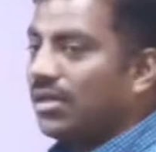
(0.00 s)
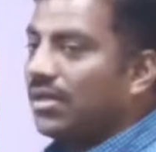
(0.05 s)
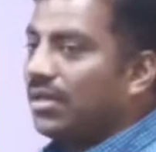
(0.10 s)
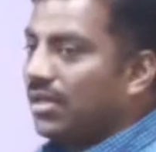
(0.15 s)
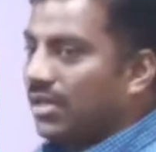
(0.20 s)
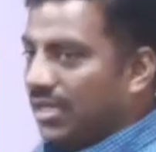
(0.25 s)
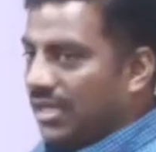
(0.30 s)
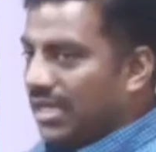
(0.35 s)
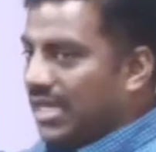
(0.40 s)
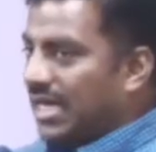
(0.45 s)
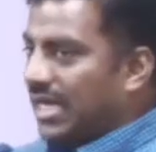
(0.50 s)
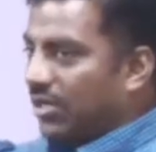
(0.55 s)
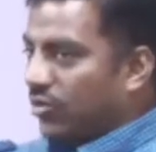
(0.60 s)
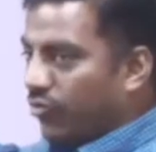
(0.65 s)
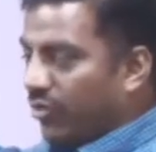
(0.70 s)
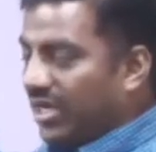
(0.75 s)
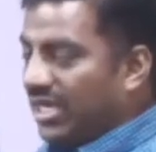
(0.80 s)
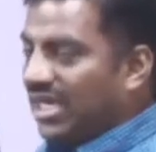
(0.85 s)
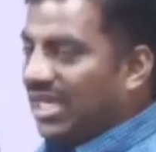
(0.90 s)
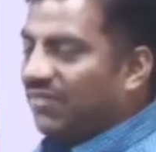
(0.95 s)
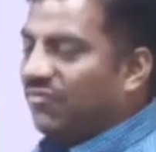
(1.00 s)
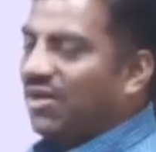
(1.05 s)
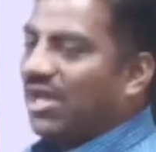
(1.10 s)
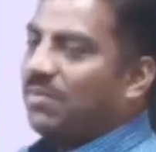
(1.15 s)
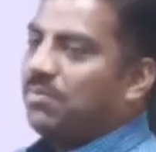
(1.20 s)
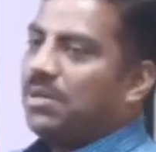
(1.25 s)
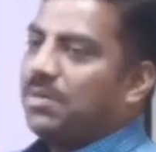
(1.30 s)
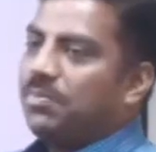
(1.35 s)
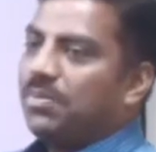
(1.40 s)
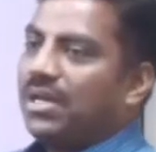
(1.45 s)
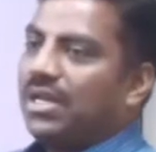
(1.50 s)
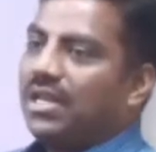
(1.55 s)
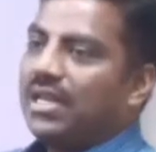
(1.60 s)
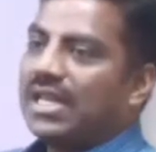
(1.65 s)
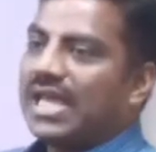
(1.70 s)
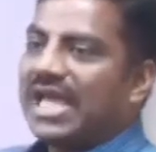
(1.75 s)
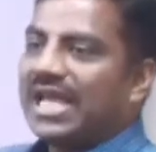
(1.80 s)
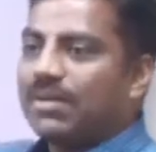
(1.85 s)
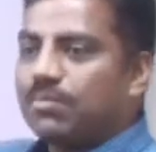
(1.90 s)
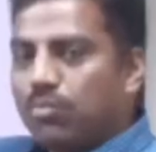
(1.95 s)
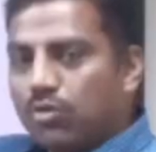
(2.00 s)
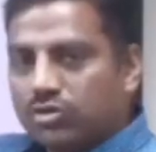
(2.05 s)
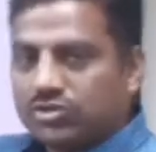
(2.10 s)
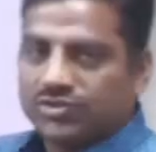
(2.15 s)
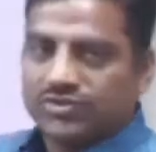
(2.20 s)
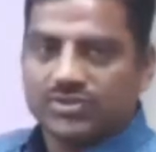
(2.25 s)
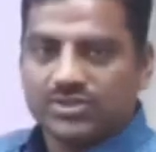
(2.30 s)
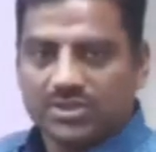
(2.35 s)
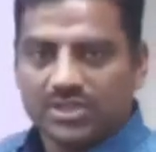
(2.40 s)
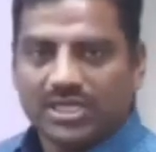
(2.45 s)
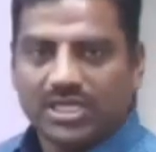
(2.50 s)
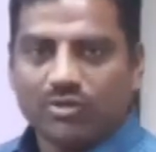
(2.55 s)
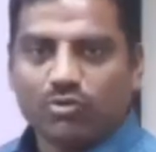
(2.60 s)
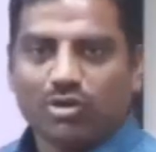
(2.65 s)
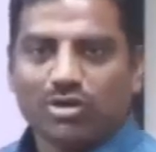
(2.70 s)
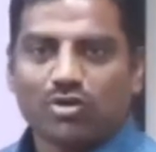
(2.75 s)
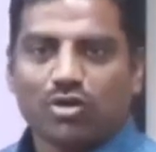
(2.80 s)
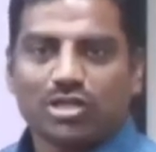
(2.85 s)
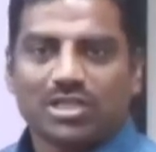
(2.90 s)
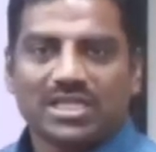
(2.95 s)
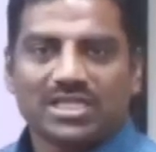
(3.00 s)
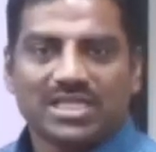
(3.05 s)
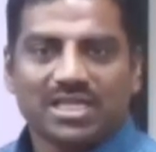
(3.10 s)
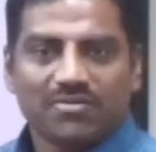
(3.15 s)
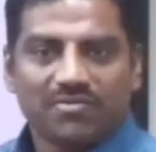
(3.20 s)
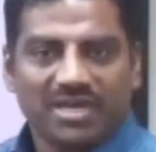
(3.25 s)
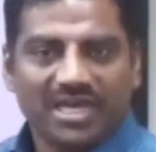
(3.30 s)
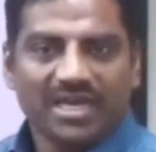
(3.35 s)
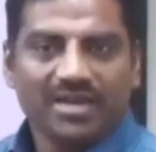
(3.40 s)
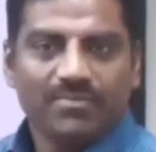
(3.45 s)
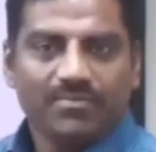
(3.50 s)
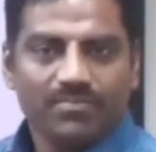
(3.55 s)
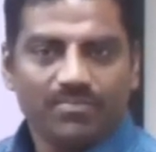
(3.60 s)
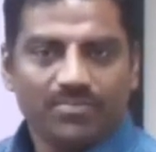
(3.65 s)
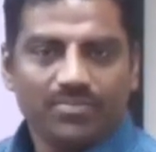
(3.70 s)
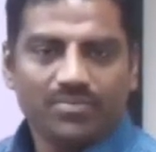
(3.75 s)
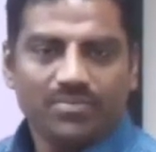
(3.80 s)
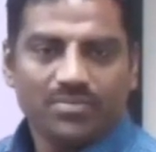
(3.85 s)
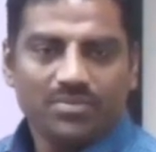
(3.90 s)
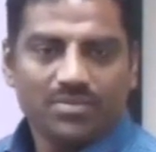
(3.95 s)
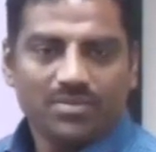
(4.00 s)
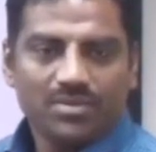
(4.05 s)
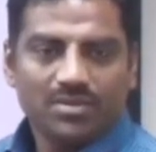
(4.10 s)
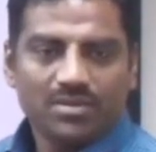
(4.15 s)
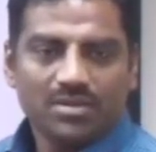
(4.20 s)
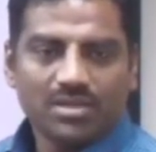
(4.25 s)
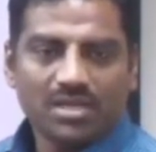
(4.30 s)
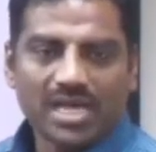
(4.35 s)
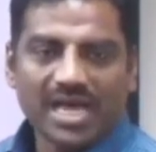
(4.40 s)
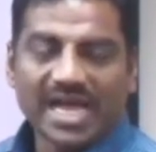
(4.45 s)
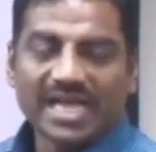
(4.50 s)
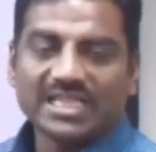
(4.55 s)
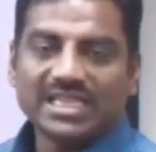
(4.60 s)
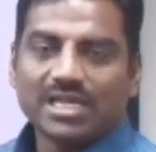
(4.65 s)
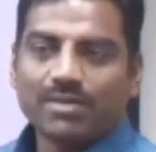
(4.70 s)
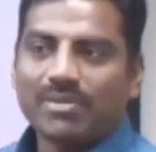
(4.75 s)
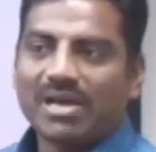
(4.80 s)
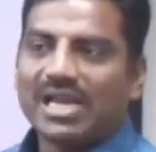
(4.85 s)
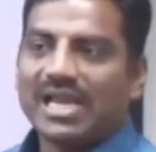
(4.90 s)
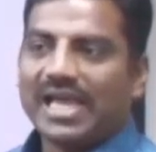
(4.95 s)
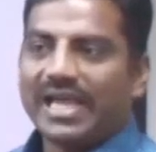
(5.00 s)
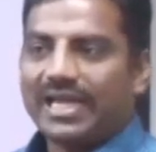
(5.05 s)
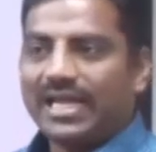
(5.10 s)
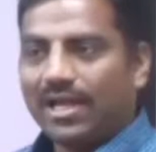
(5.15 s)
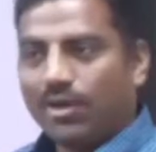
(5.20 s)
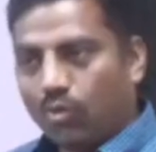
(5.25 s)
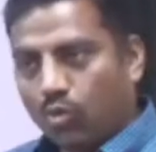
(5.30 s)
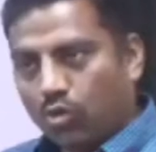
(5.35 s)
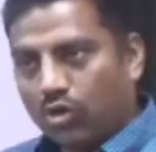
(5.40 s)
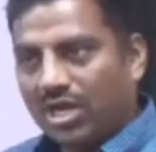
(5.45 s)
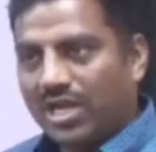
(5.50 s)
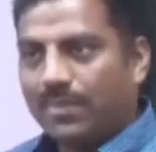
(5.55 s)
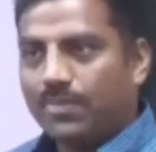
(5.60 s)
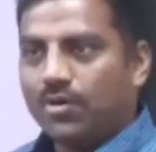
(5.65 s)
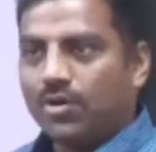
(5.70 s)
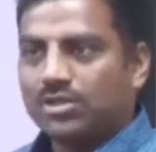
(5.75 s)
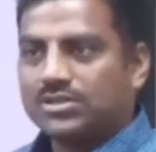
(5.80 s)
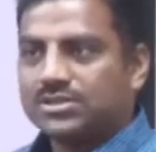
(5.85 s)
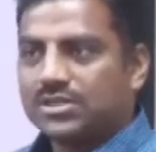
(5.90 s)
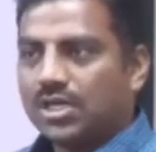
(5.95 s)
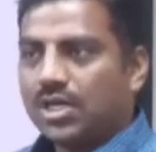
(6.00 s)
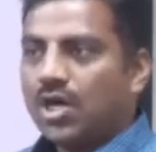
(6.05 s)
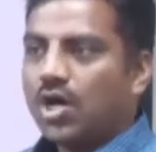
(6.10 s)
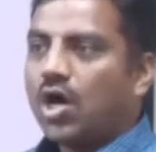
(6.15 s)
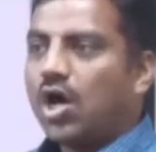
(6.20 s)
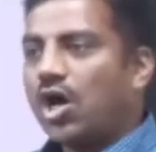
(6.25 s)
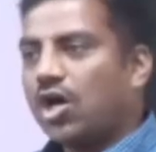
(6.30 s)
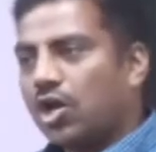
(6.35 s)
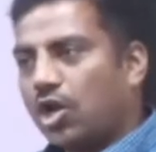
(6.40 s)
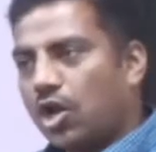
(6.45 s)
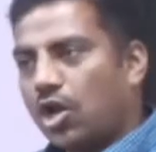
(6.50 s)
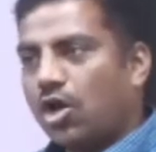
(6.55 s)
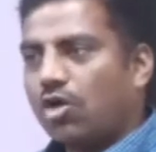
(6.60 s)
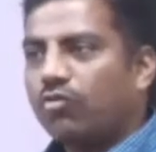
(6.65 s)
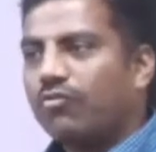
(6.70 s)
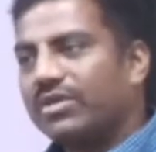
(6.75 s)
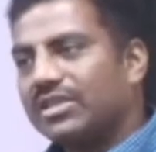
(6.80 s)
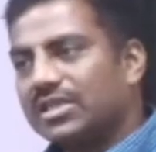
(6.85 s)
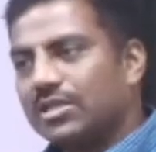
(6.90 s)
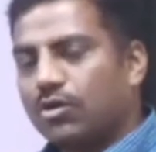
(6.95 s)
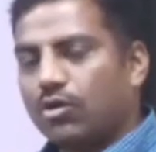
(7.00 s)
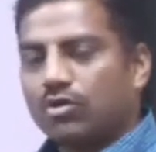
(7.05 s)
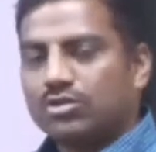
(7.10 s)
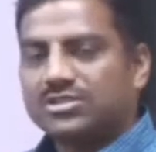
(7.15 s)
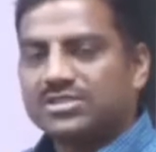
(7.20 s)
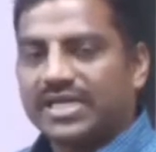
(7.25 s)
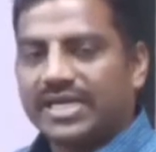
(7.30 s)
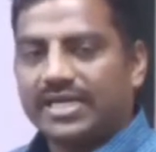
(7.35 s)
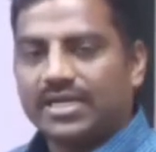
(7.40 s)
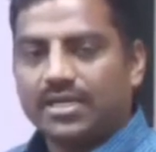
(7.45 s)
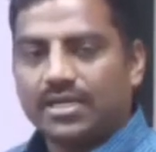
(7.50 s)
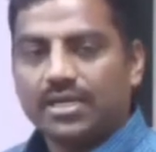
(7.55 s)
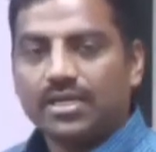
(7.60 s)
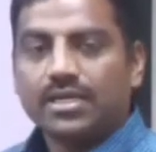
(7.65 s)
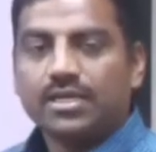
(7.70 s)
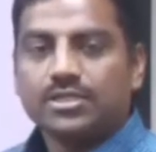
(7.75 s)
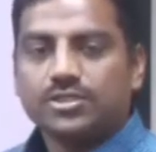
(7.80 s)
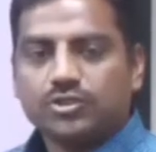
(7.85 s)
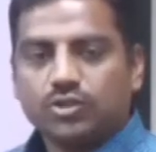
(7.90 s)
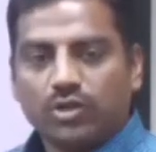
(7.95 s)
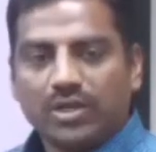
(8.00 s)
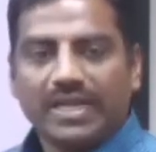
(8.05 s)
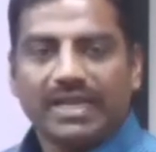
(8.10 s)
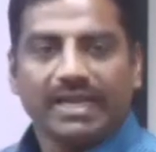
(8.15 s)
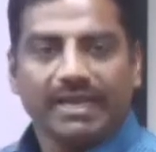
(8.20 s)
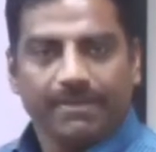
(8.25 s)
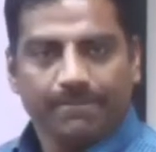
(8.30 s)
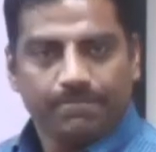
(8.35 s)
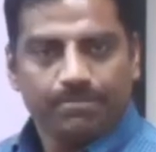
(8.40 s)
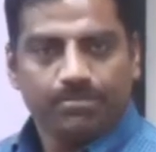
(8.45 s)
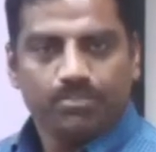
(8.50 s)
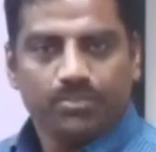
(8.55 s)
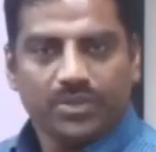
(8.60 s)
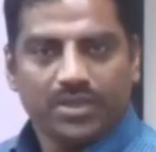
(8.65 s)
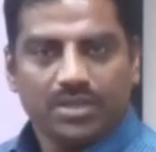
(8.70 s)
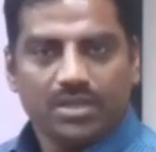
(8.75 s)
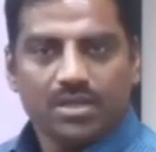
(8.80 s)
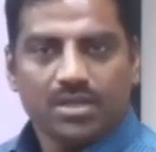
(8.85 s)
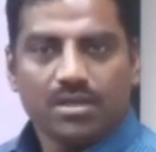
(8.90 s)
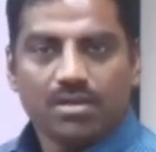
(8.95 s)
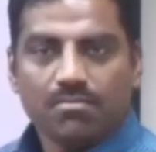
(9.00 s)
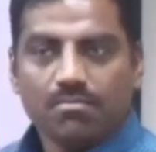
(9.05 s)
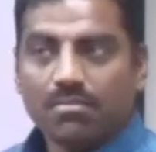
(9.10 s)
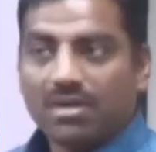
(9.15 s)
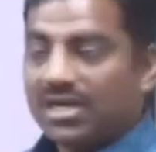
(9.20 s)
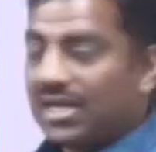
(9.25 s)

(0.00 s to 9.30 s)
Yeah, 25 people like books in one or the other way. Either by liking only books or along with clothes and jewelry. But